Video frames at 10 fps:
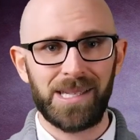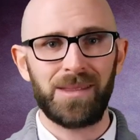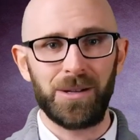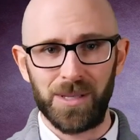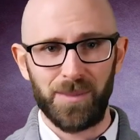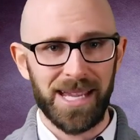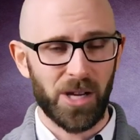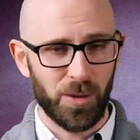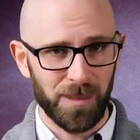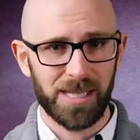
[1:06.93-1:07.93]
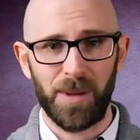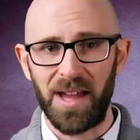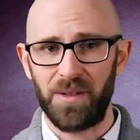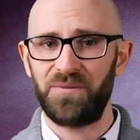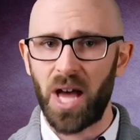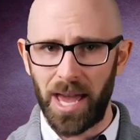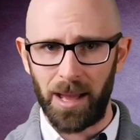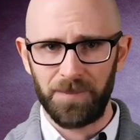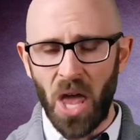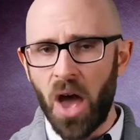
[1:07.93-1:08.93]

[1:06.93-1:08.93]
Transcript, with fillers: to those made homeless by the fire.